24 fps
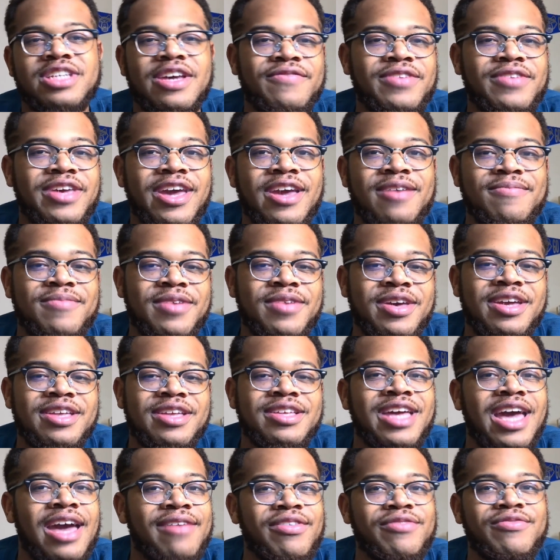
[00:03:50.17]
have came
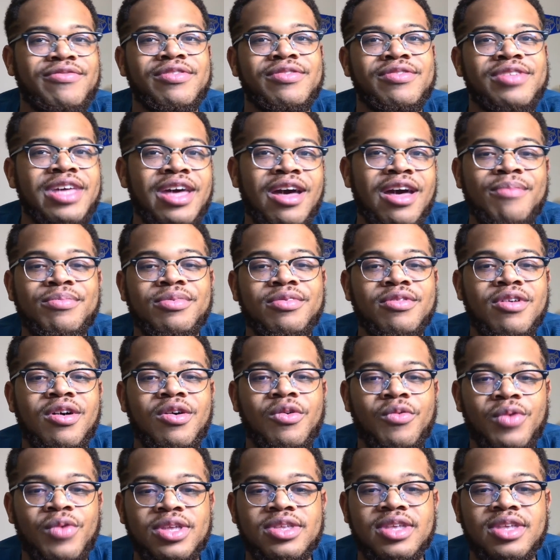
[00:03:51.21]
in haven't really helped
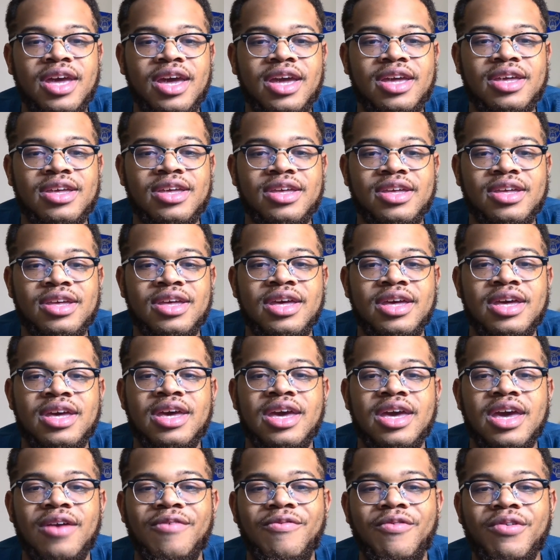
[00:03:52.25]
along with that.
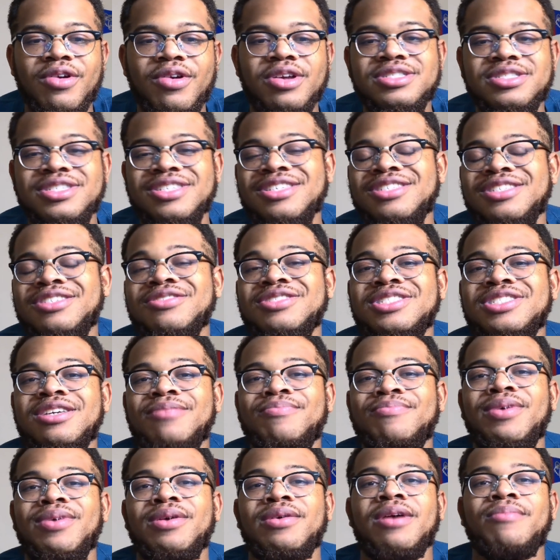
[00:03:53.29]
If we want to see a
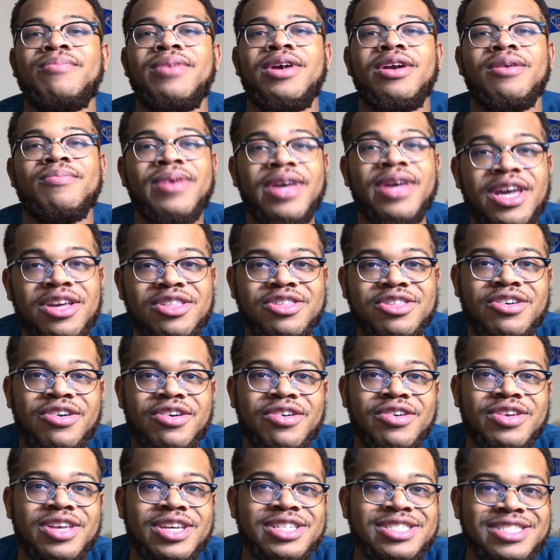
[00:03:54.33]
bigger
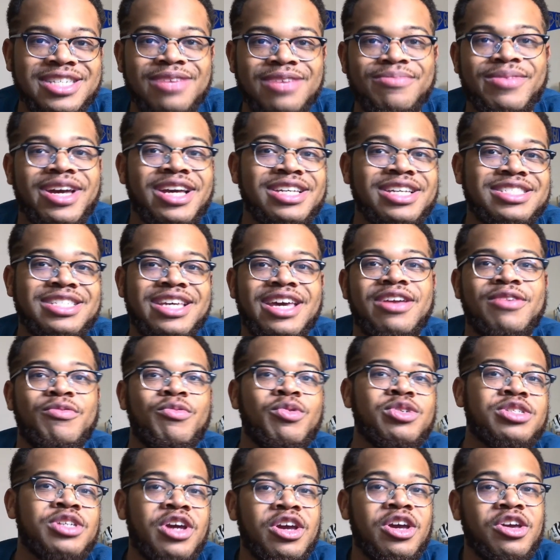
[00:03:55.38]
picture, this team, like I said,
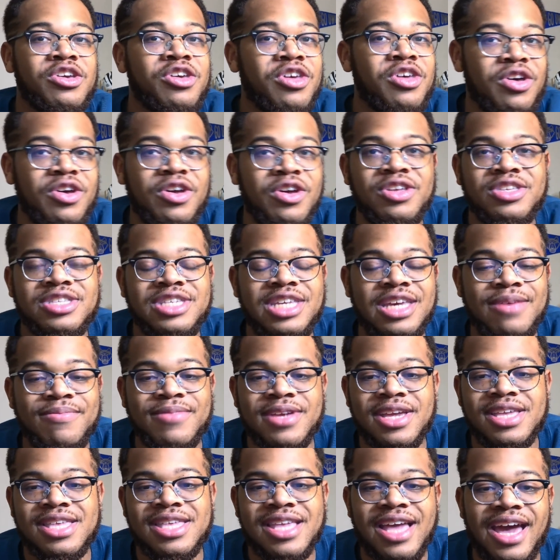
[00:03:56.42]
was a good team
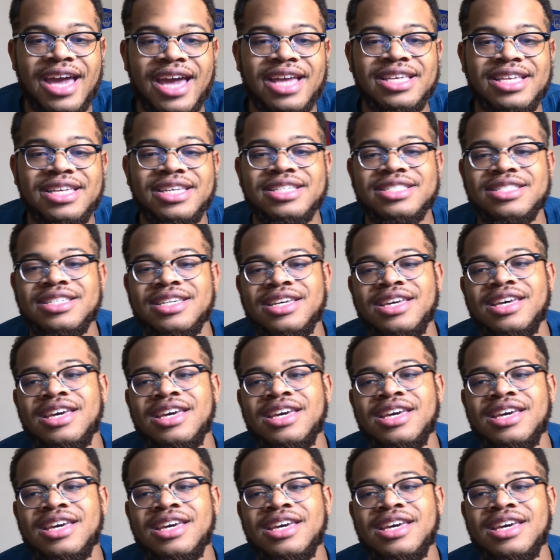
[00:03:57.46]
in the 90s.